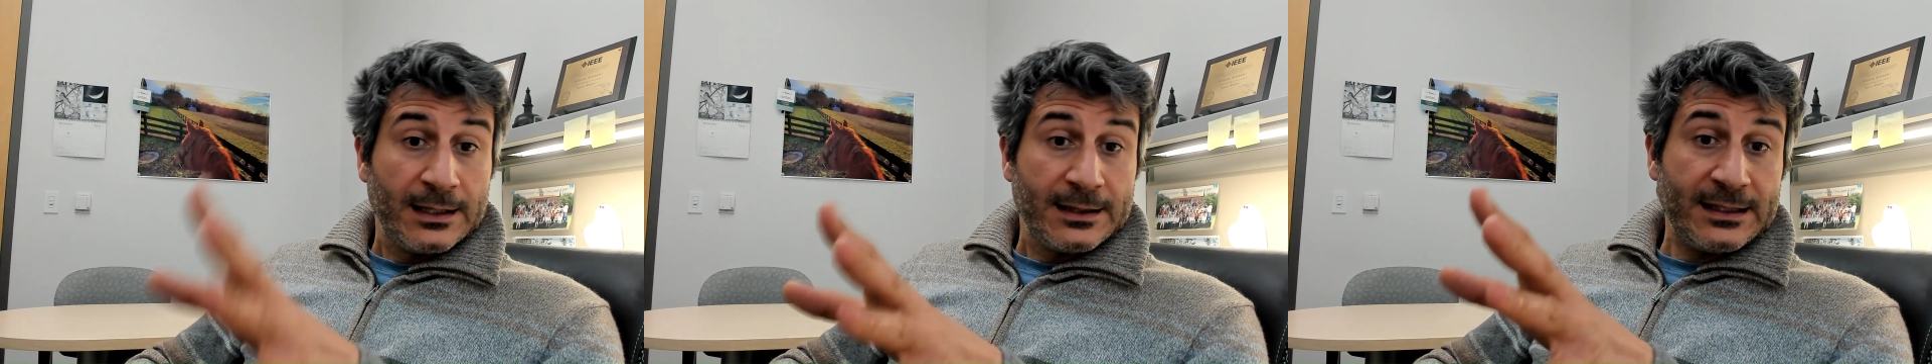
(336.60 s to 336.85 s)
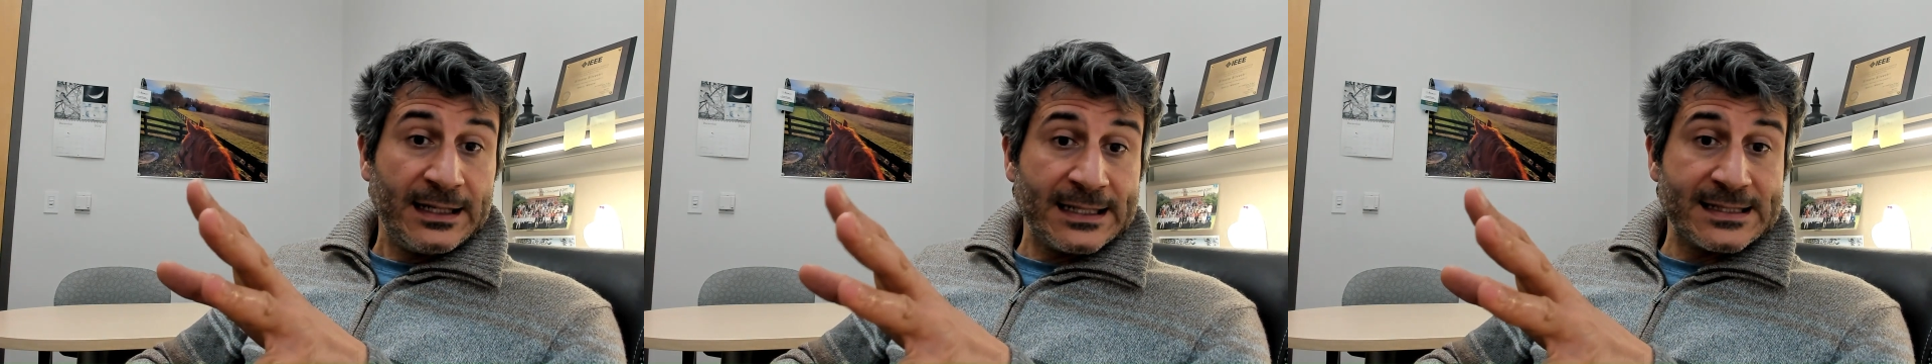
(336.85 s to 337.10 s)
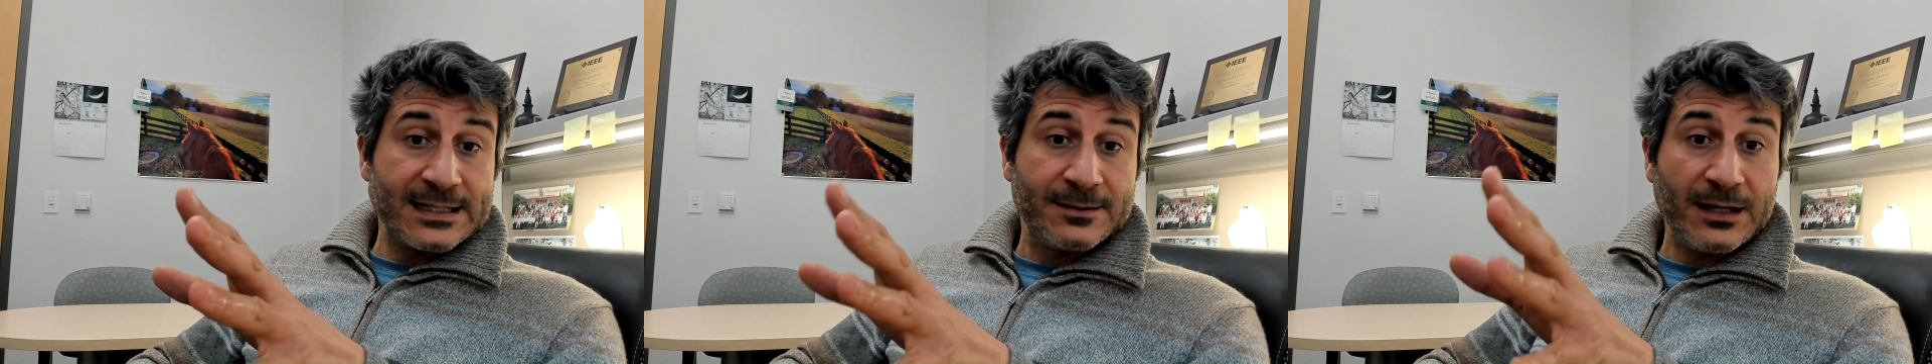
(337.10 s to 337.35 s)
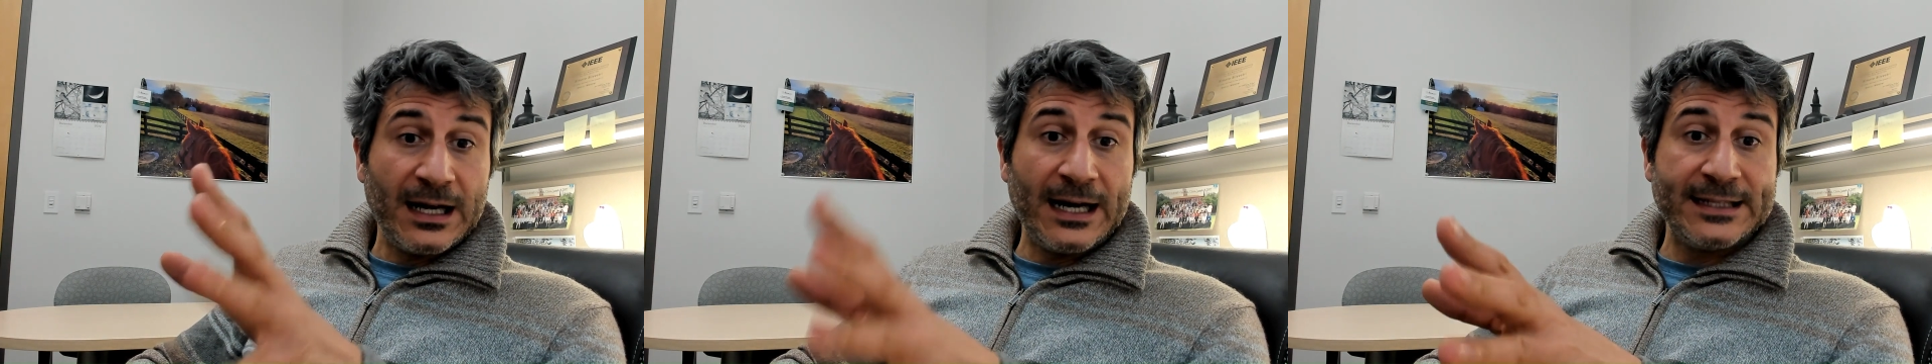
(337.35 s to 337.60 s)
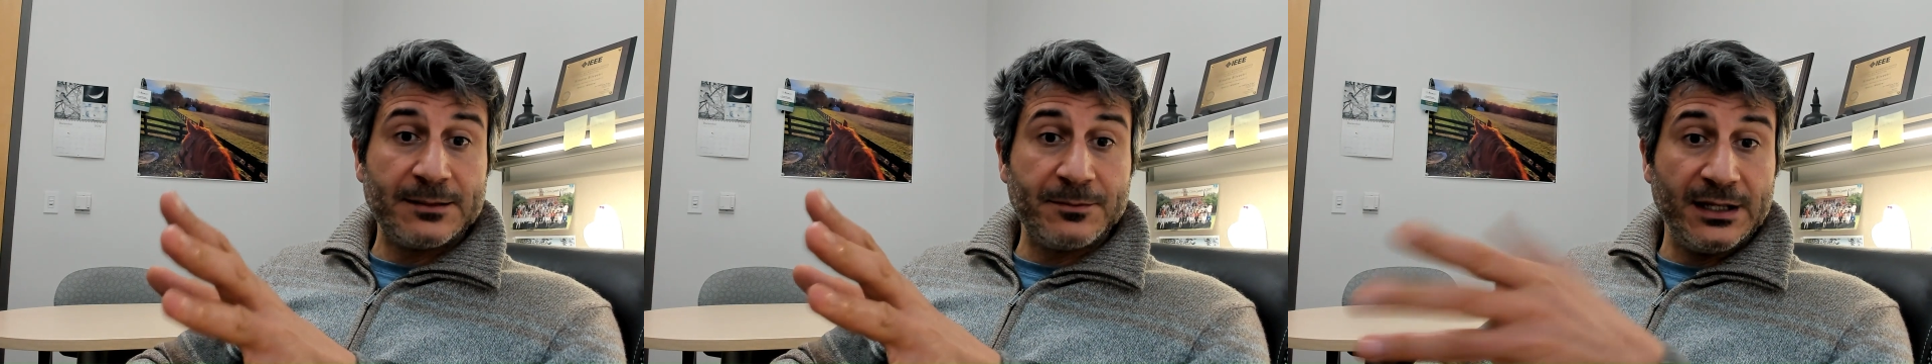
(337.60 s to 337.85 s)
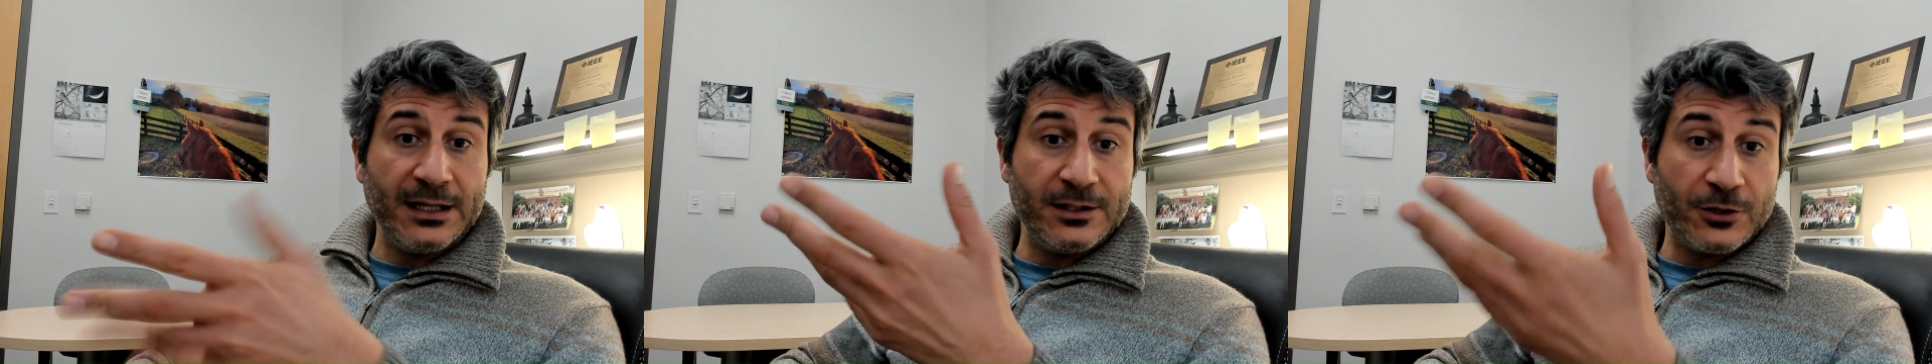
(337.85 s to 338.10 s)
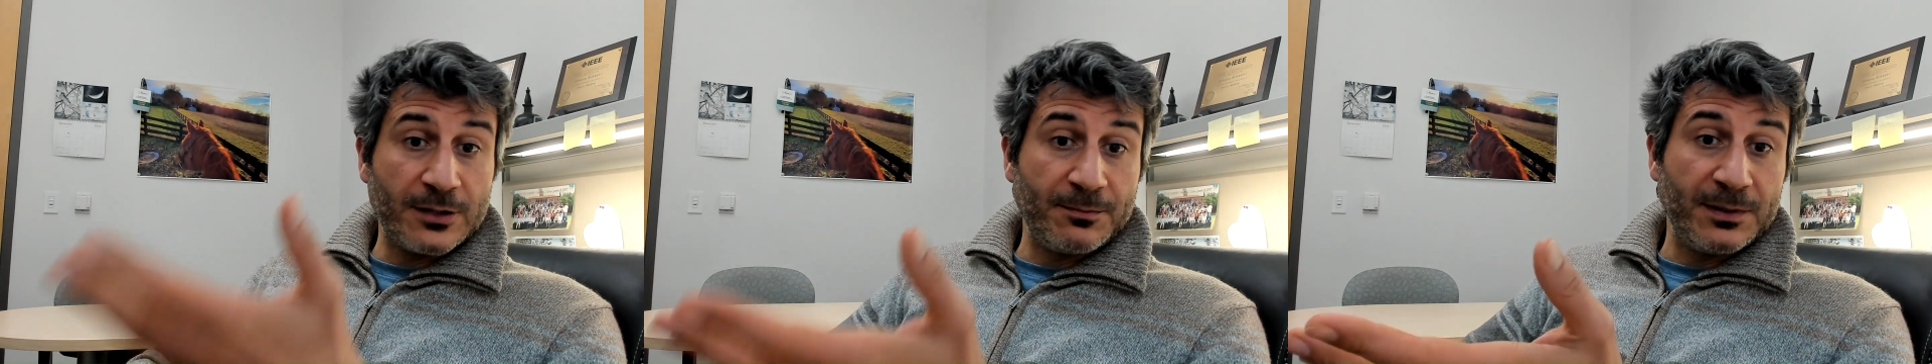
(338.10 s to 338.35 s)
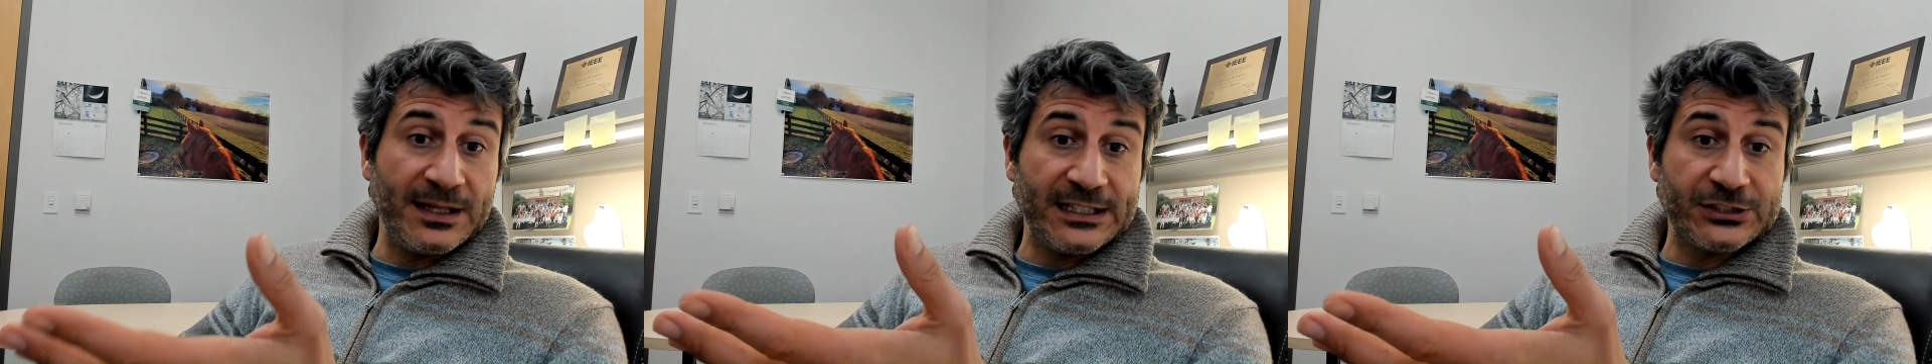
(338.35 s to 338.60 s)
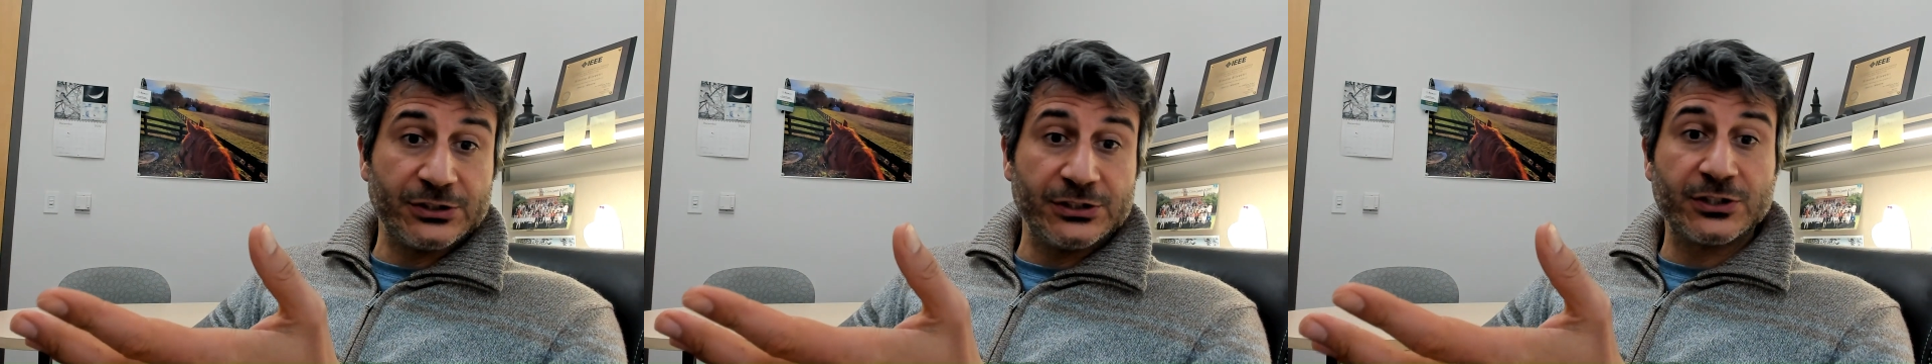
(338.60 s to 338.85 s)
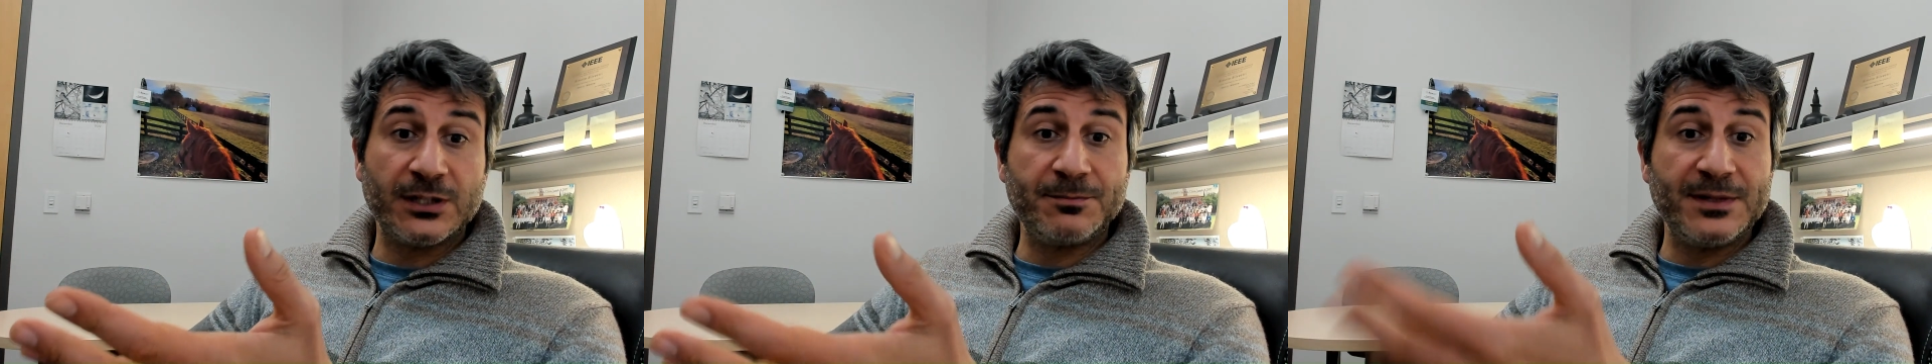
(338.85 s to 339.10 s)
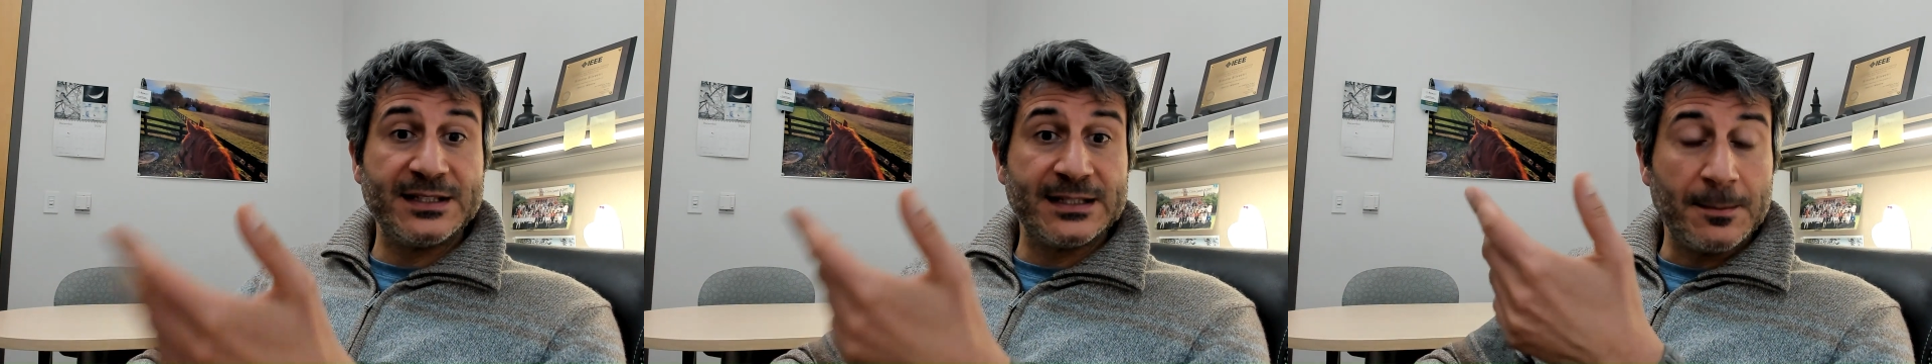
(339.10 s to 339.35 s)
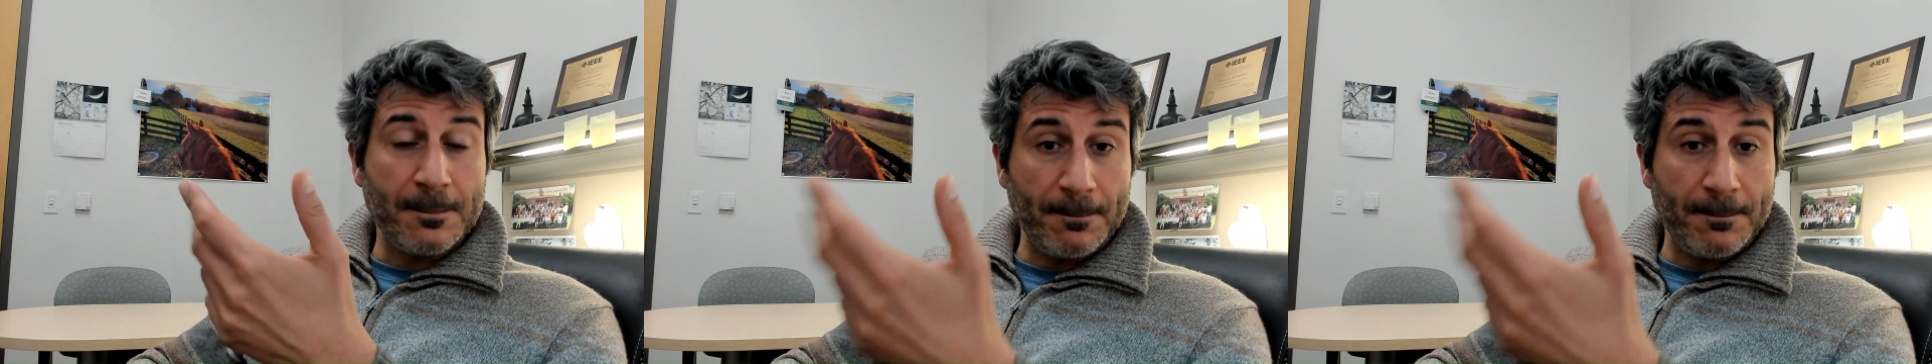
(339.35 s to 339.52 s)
The next item in your application is going to be the